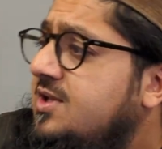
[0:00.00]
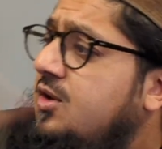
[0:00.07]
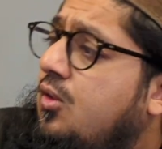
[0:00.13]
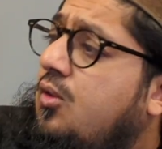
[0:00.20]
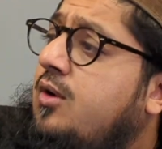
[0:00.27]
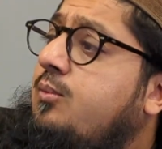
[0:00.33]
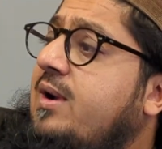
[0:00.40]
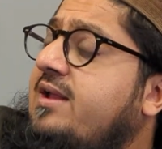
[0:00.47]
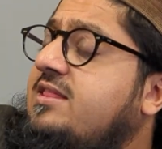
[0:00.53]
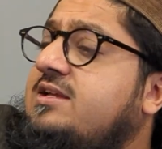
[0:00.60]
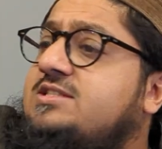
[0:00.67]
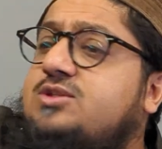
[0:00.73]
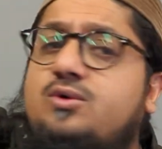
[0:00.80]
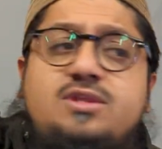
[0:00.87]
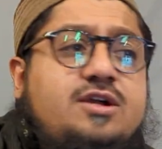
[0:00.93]
whether
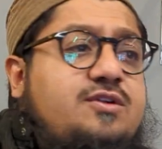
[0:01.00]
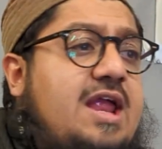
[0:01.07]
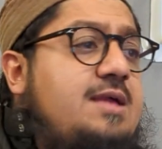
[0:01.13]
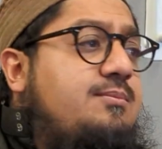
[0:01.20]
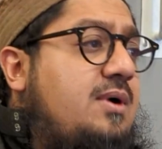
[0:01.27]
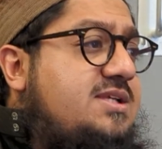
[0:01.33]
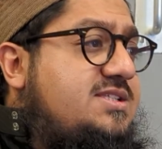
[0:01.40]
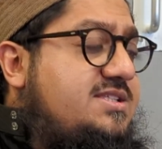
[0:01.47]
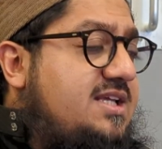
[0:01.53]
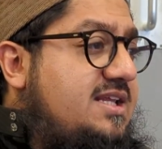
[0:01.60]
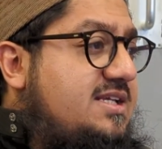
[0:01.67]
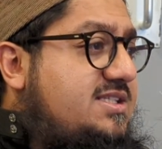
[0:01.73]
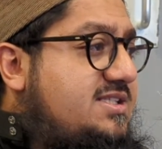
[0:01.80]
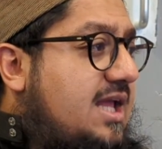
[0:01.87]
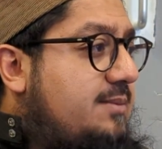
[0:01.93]
it's all the great mosques in
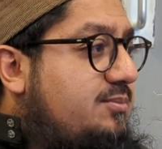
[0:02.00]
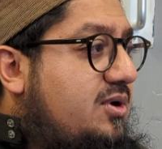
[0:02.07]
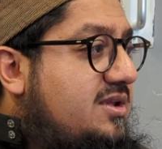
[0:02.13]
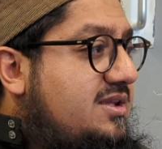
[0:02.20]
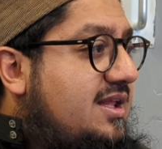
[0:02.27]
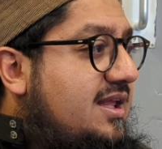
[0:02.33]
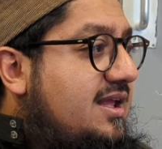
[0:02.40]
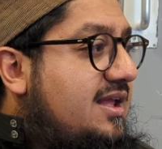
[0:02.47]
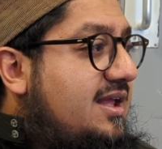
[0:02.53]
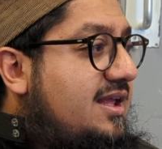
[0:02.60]
Istanbul,